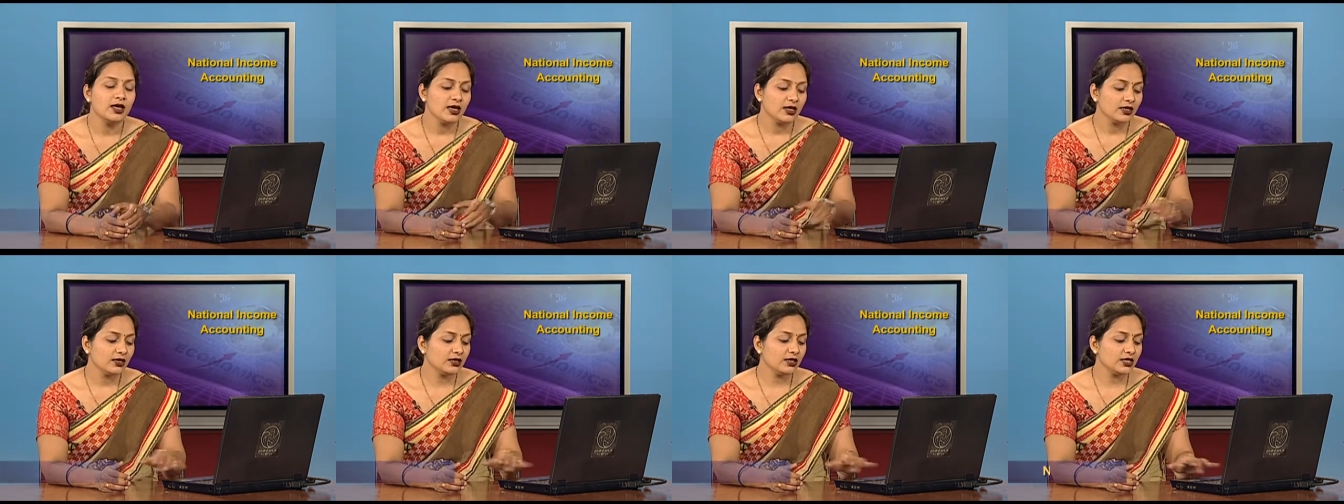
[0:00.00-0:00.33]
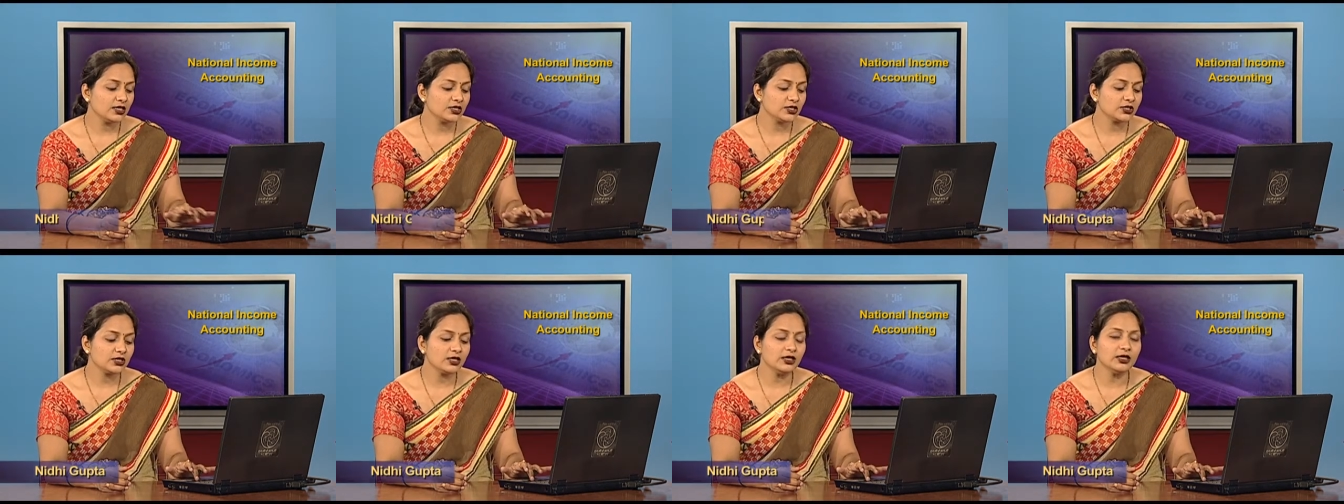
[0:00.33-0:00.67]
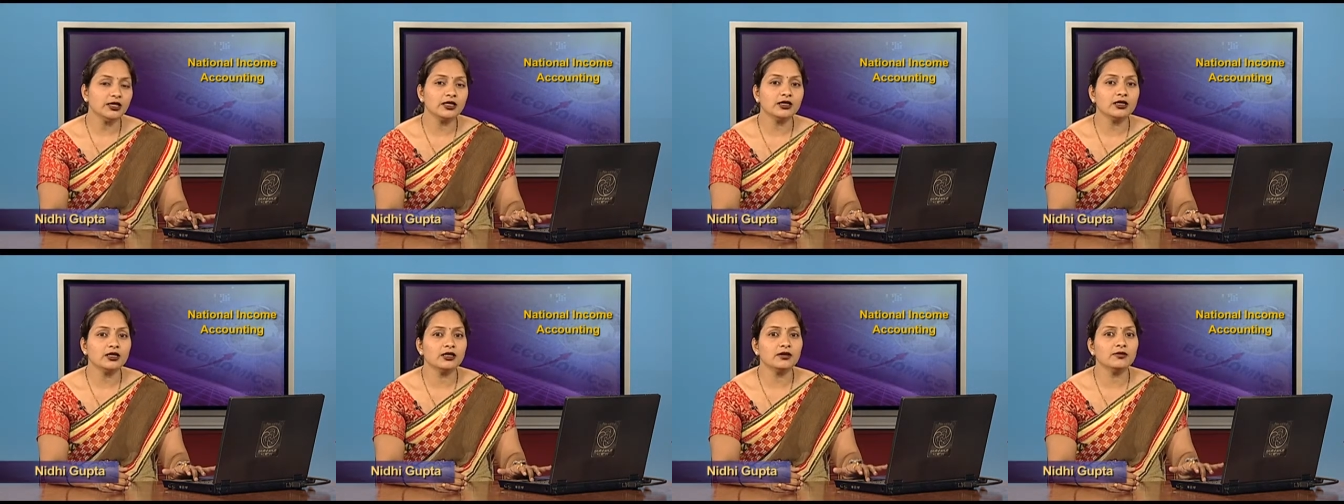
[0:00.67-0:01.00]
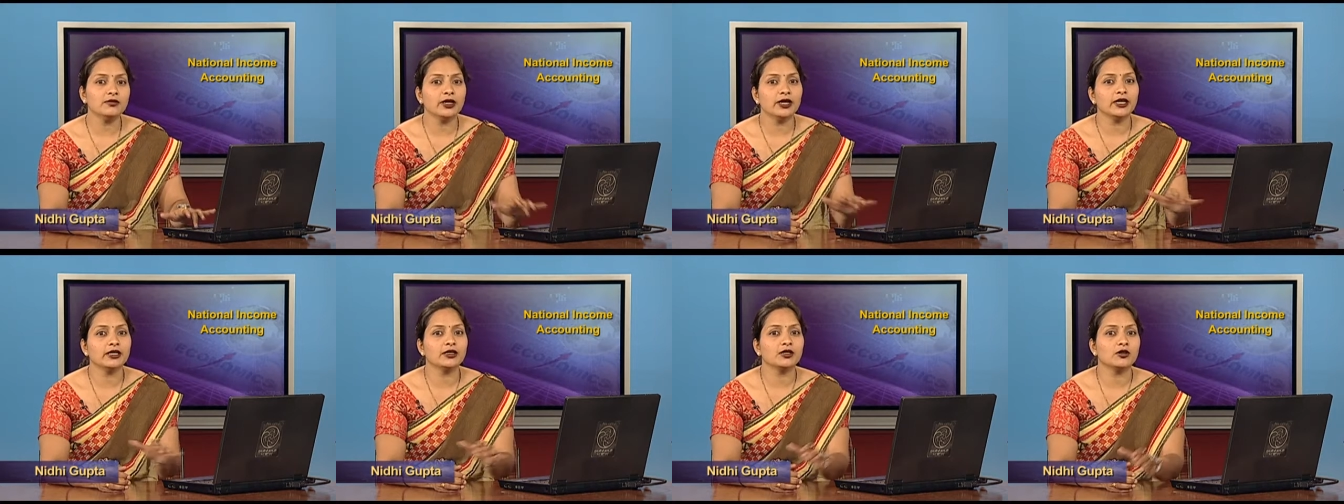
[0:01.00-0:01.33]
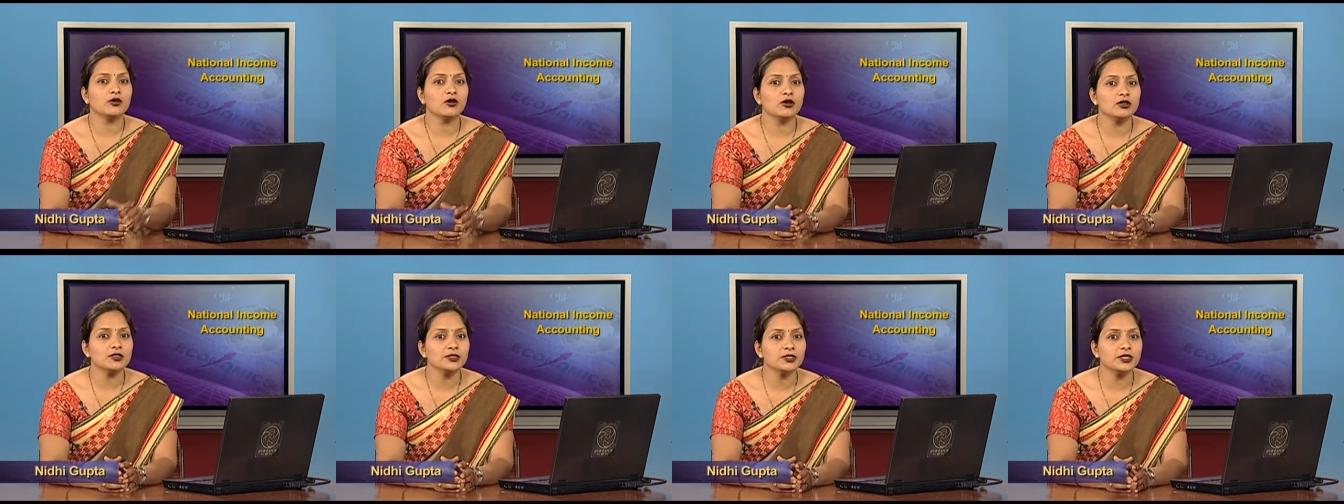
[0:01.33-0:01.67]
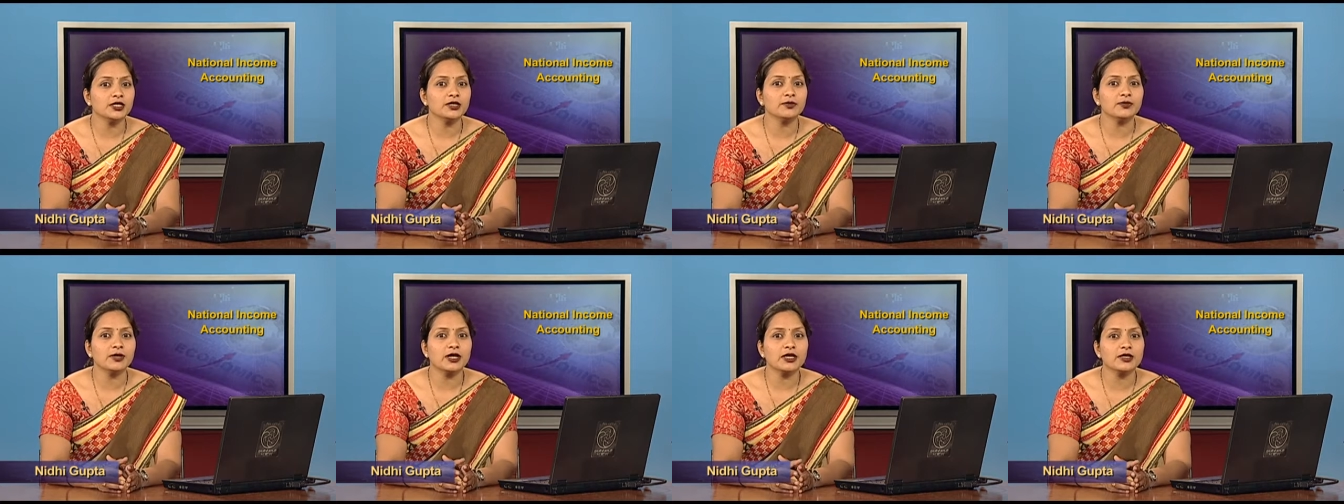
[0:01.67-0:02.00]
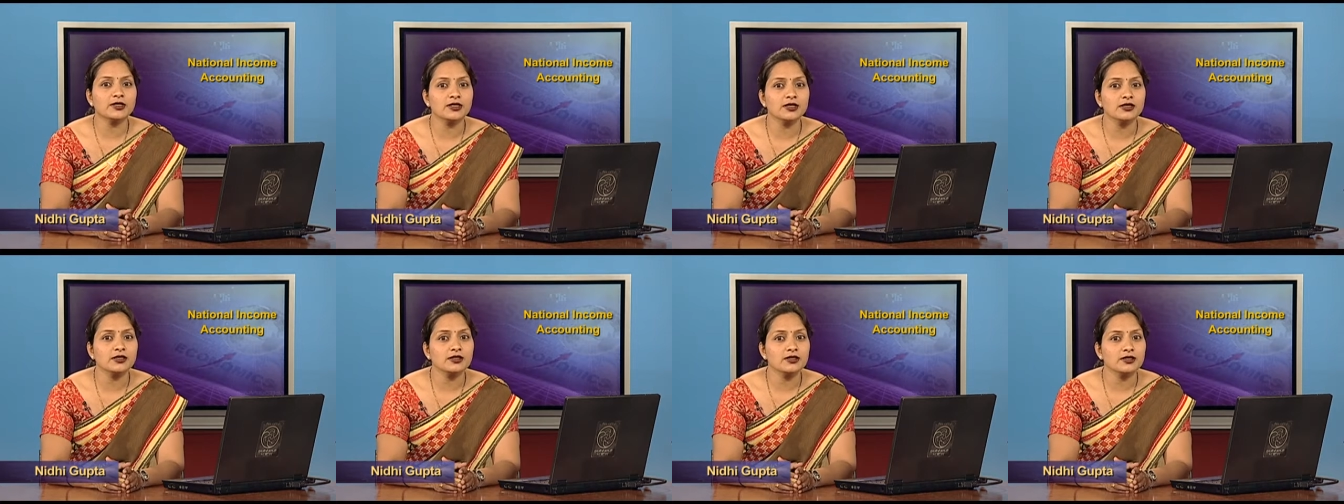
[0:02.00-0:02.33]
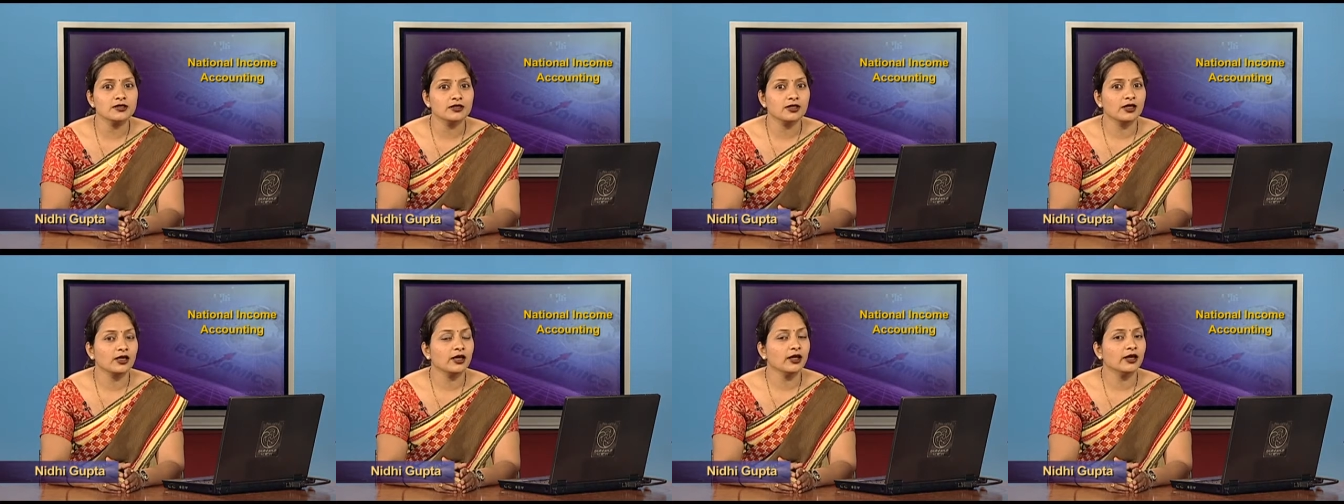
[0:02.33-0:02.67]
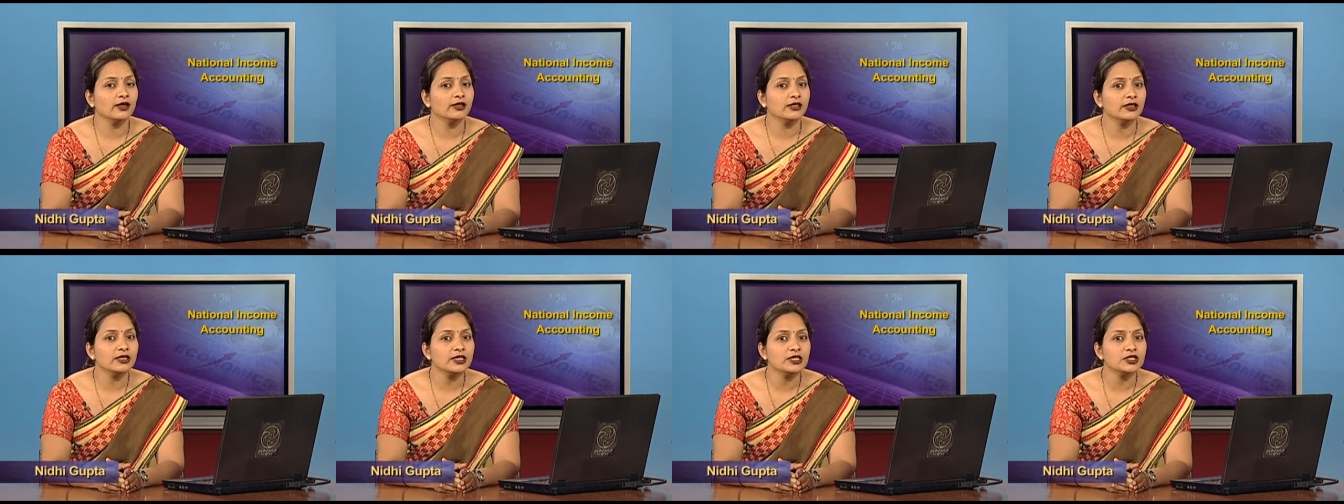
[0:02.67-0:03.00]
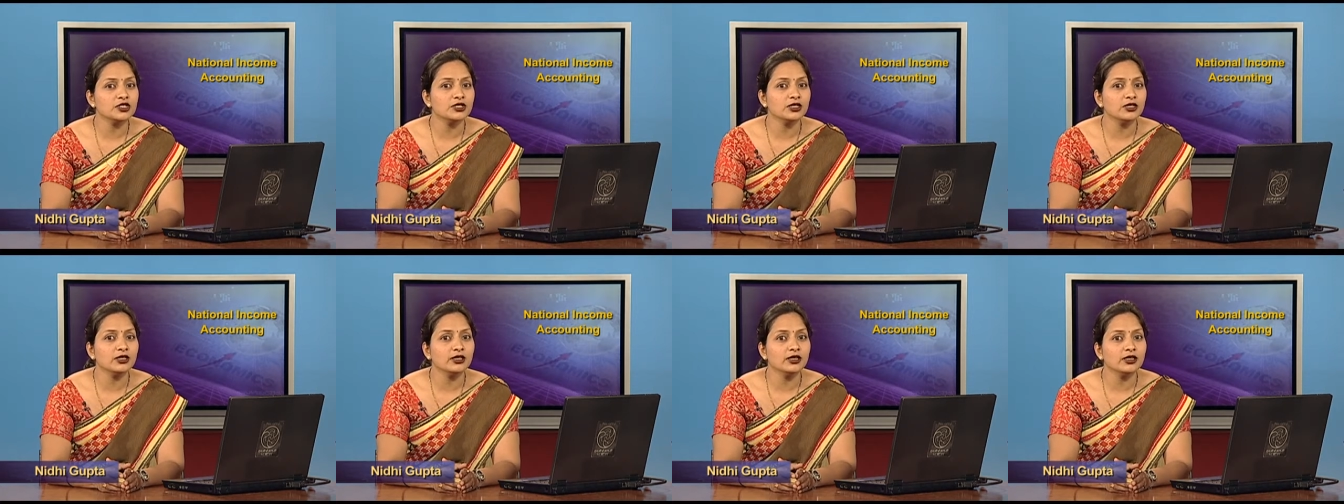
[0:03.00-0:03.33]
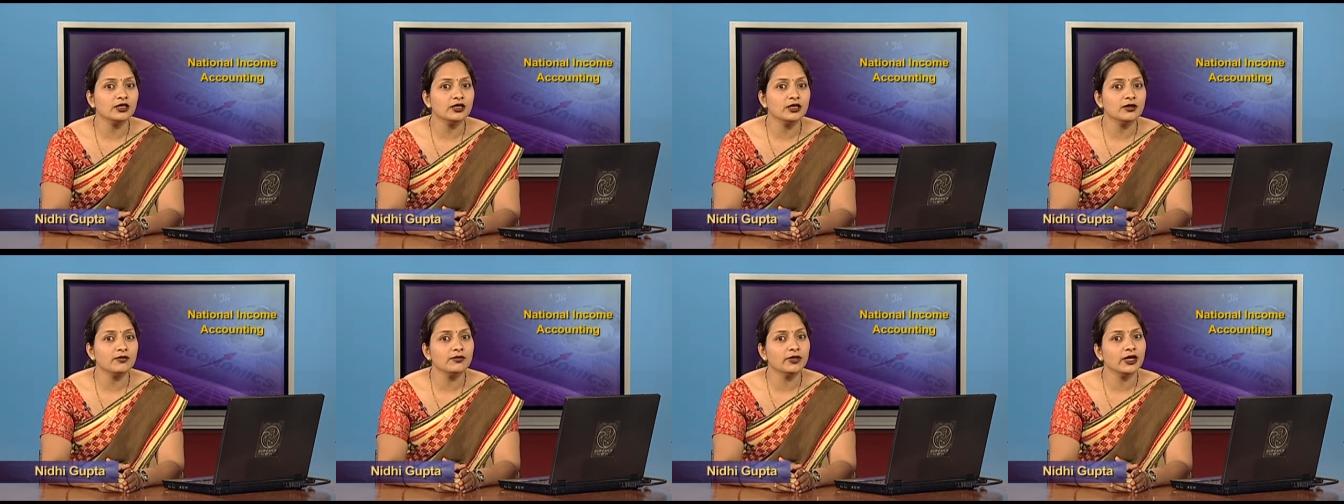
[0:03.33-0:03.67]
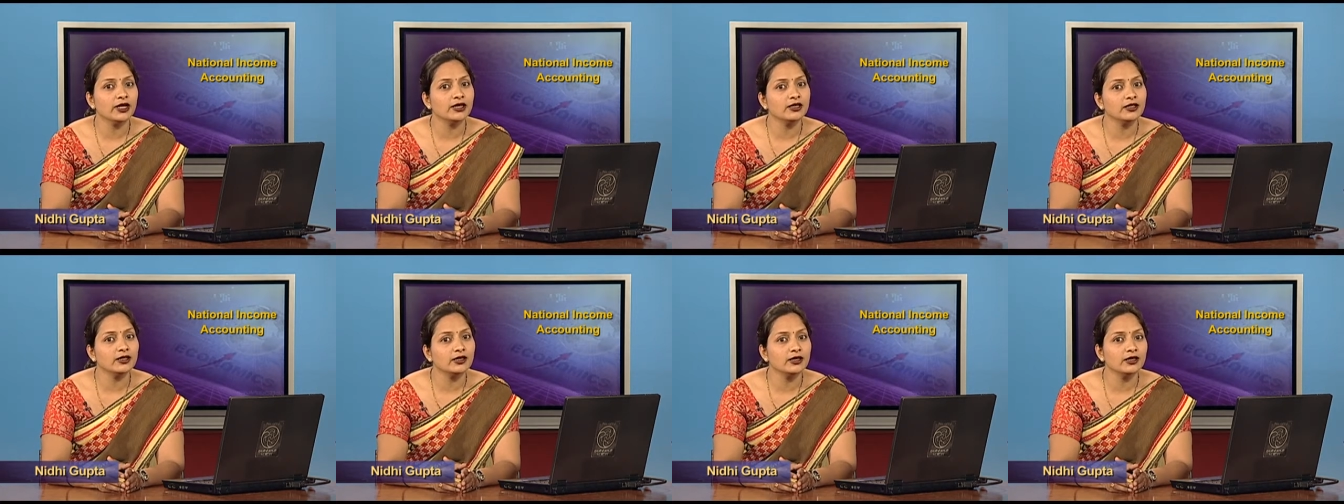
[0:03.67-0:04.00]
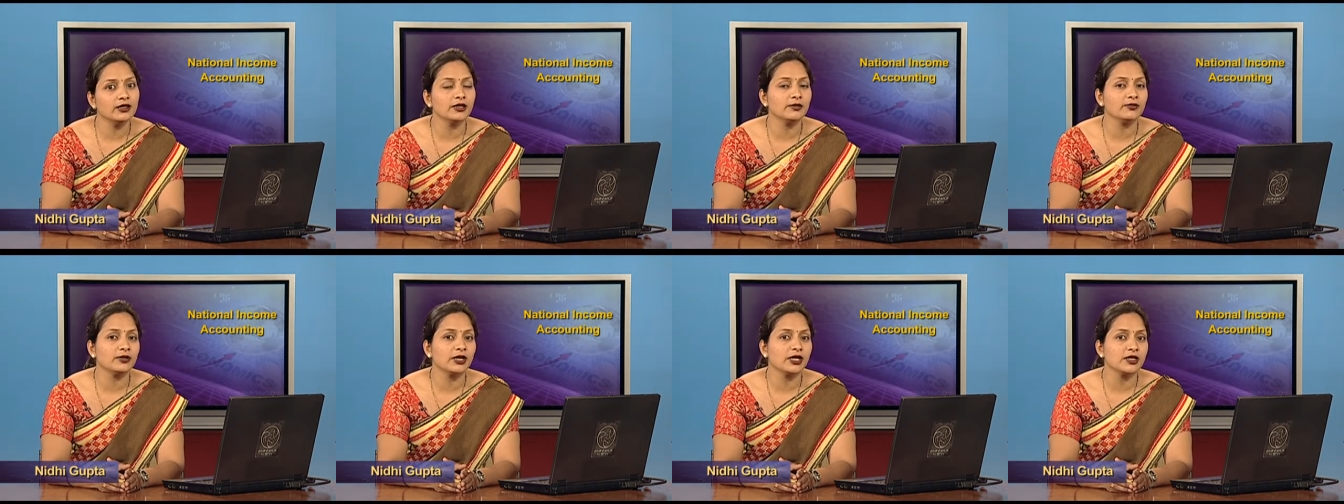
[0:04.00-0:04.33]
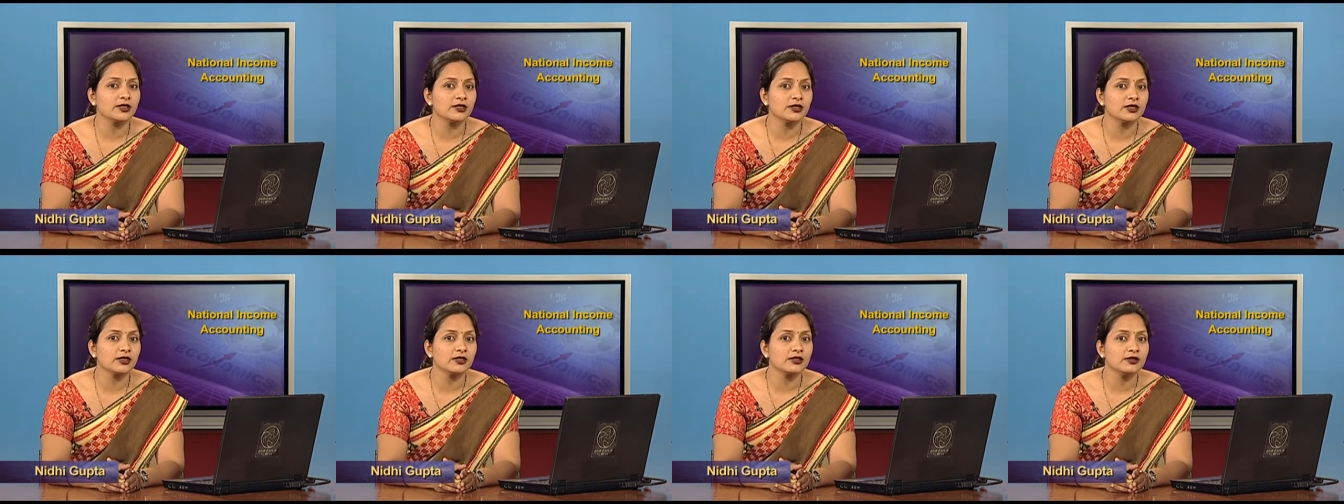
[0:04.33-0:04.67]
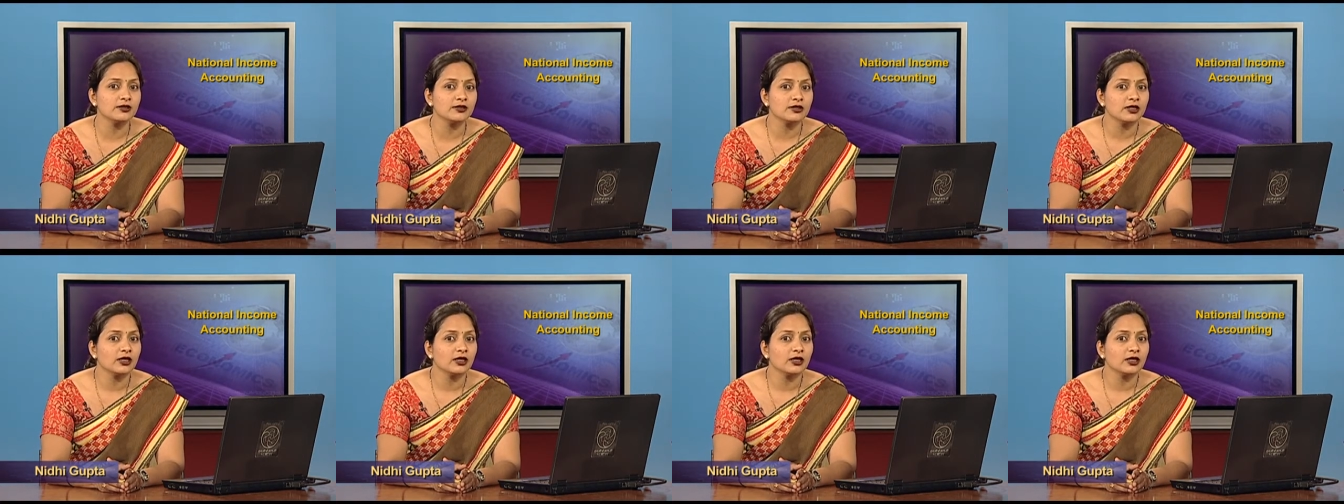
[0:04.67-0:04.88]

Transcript: national income at constant prices and national income at current prices,